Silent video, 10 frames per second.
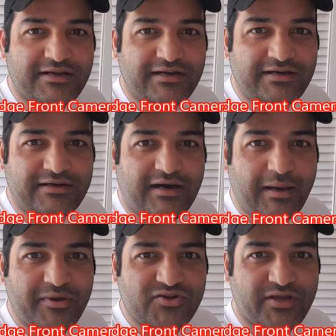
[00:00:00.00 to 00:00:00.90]

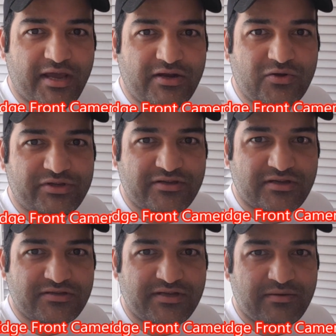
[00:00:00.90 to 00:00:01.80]
I'm actually indoors, as you
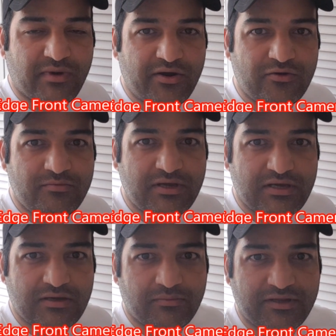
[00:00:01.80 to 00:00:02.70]
can see, in my room,
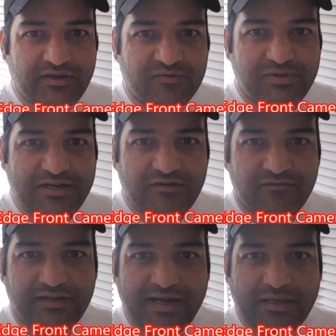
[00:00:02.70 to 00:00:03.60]
but there's plenty
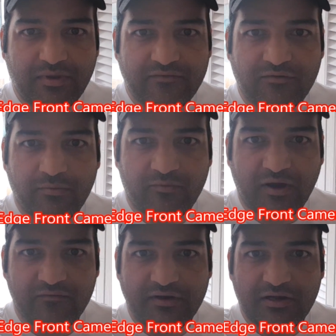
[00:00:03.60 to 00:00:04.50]
of light coming from
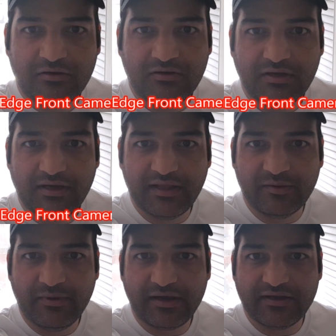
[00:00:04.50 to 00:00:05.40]
my window at
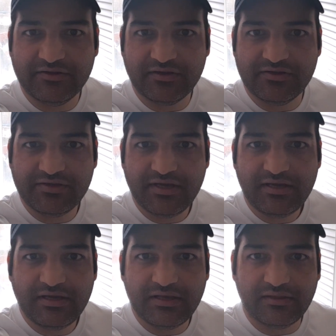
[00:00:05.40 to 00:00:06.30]
the back, as you can
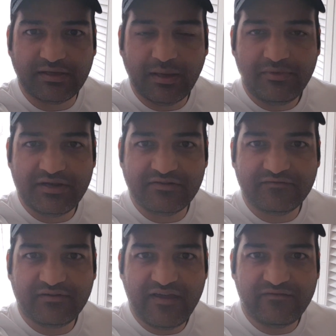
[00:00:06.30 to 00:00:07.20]
see. The camera has a
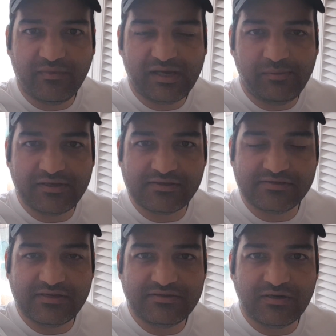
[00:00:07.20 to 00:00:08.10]
5 megapixel
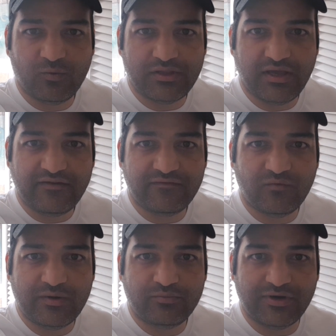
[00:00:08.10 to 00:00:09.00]
sensor with
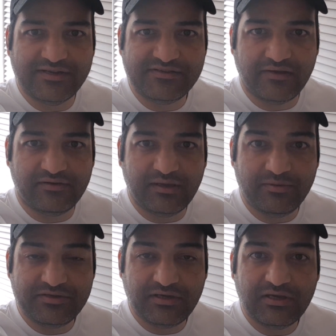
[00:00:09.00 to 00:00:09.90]
f1.7
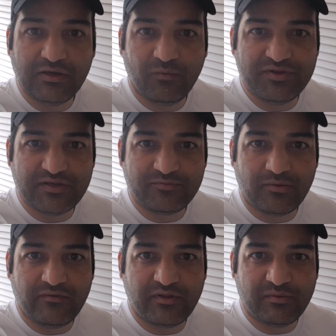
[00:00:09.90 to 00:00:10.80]
aperture, which is
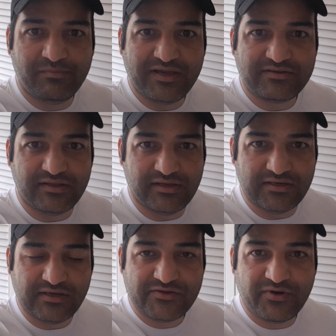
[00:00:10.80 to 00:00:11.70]
probably one of the best in the
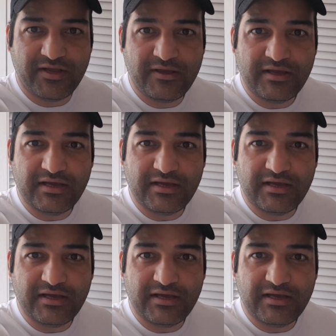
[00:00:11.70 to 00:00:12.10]
industry.